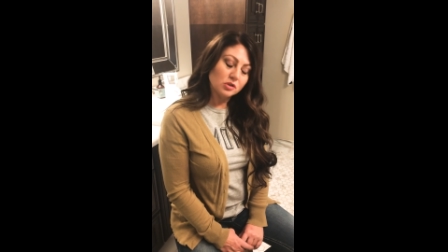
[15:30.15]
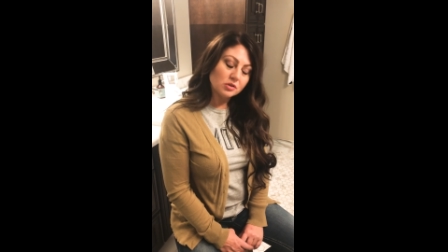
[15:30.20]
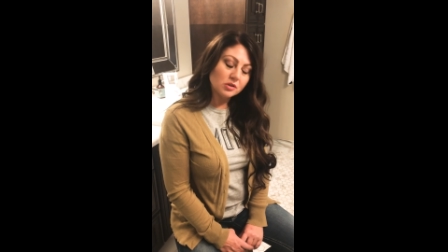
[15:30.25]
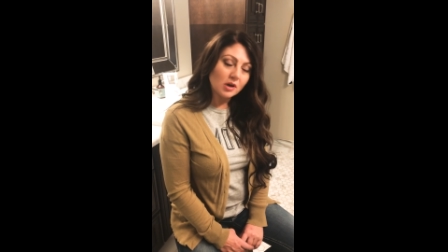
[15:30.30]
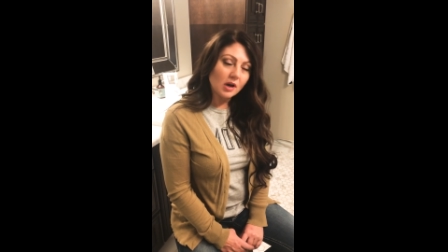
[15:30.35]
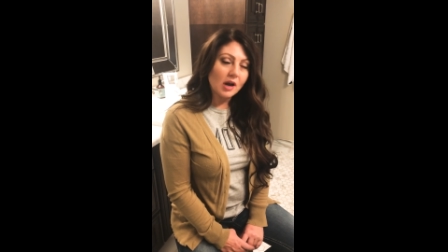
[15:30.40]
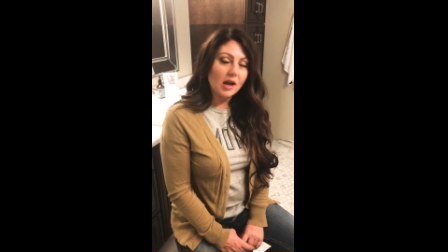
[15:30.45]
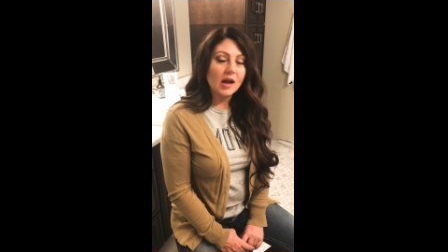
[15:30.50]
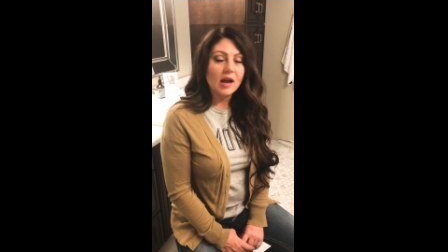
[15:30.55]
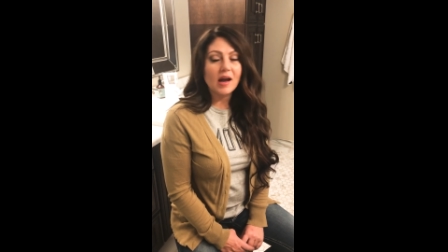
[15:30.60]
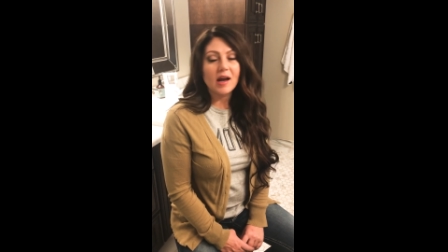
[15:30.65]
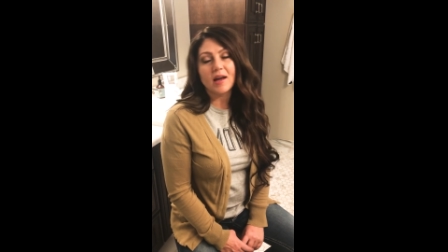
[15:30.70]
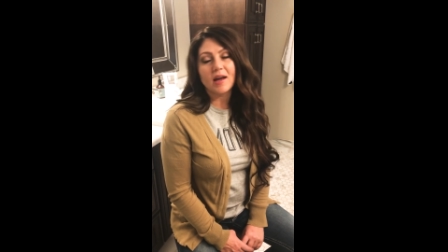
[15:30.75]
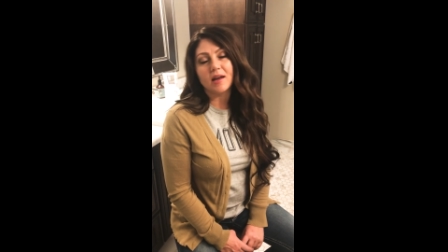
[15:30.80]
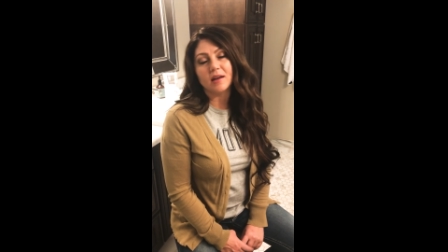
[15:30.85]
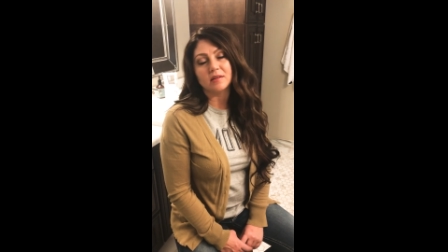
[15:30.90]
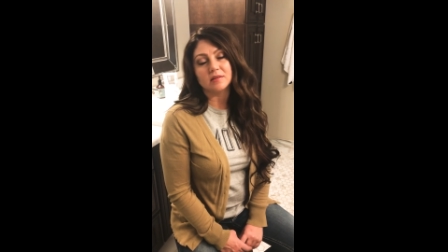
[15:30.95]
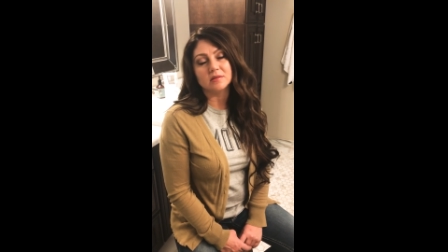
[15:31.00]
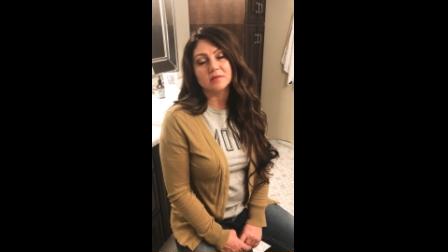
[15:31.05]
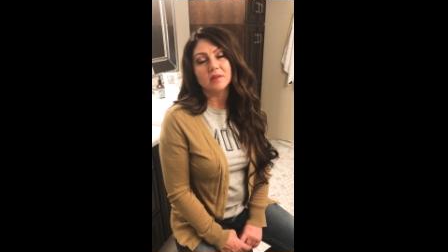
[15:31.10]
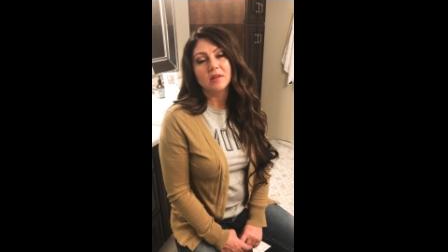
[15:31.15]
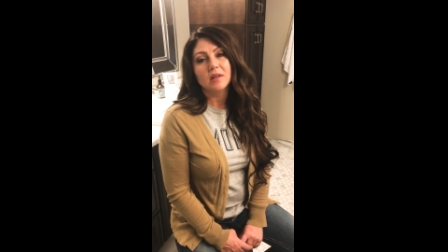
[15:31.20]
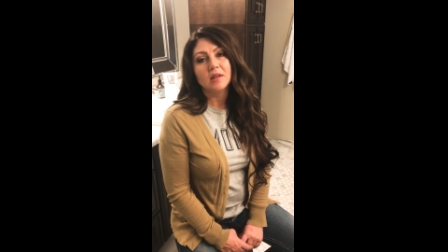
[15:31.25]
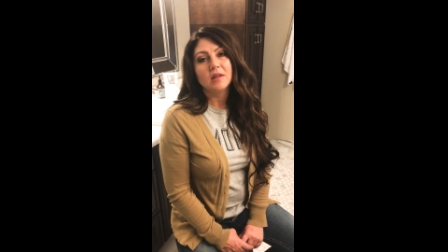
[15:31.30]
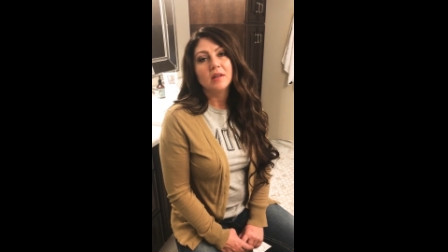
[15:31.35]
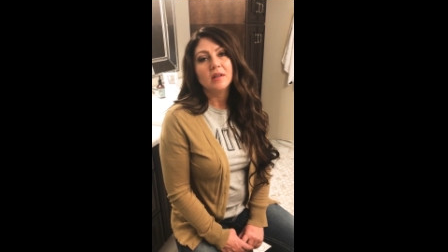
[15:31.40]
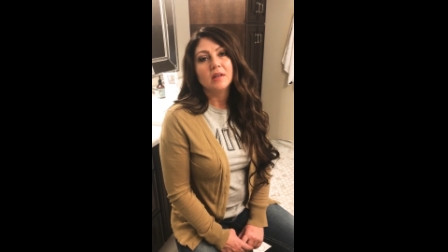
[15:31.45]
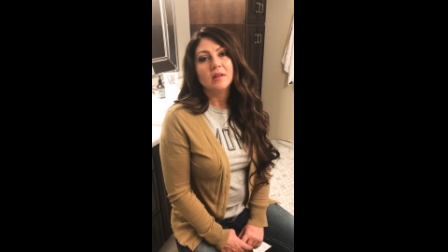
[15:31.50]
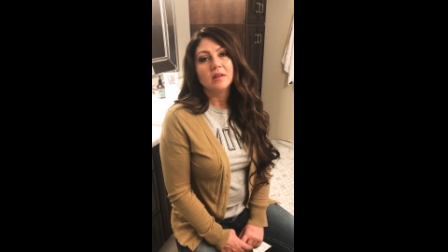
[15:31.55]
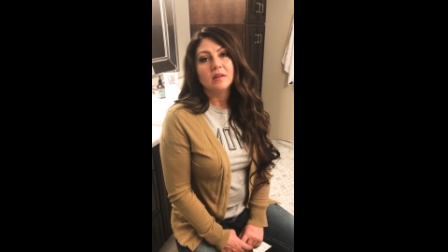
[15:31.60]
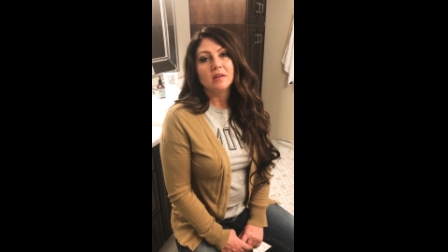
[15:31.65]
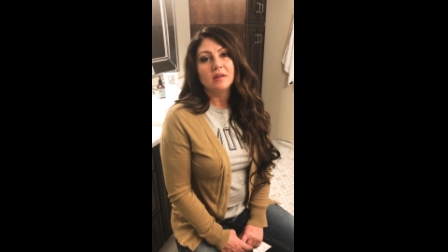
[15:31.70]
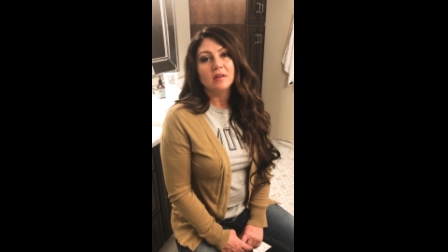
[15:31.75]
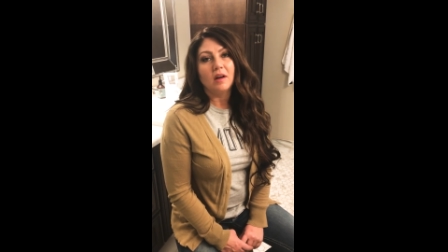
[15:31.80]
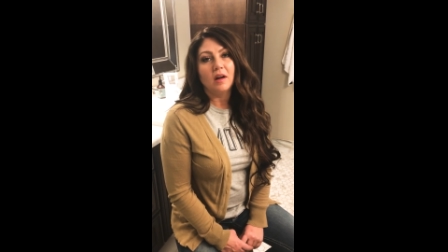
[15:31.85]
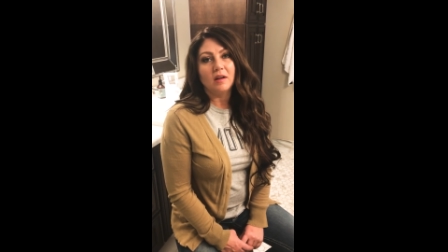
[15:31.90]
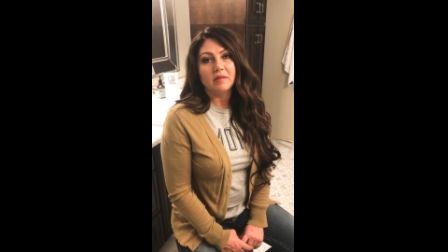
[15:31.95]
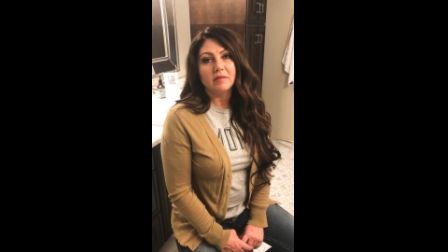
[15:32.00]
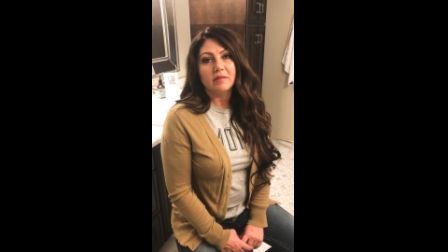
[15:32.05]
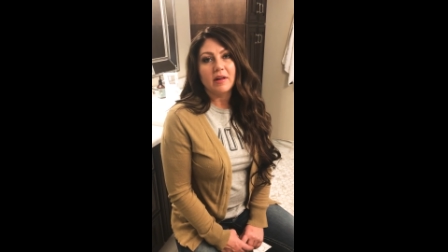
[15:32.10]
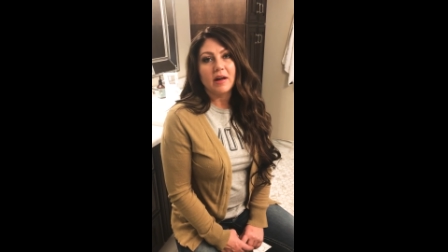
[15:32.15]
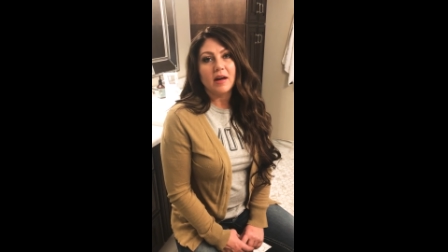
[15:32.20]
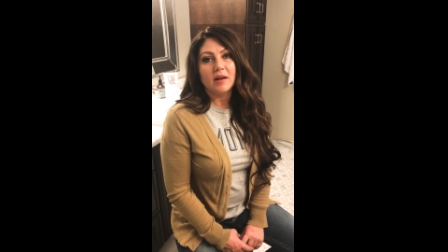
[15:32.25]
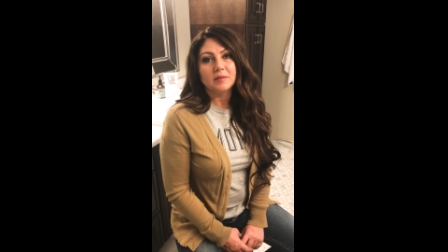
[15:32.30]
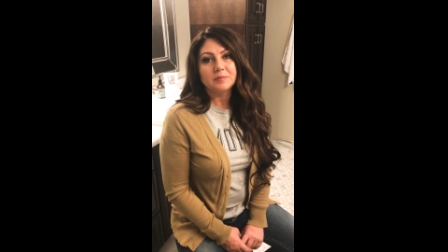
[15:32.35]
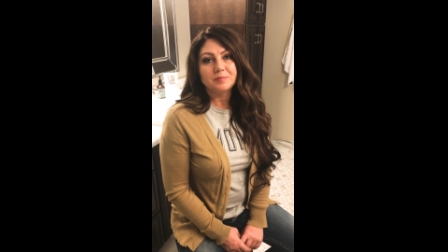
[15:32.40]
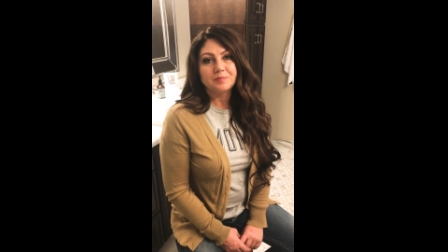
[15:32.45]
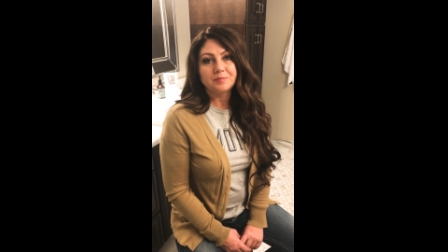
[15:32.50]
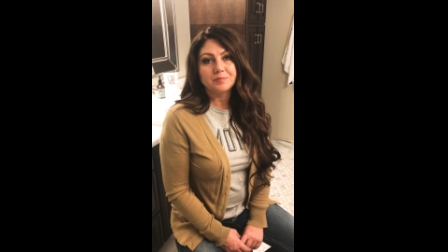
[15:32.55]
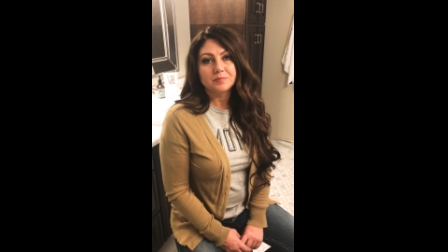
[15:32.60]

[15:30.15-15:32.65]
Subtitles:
dry and all of that.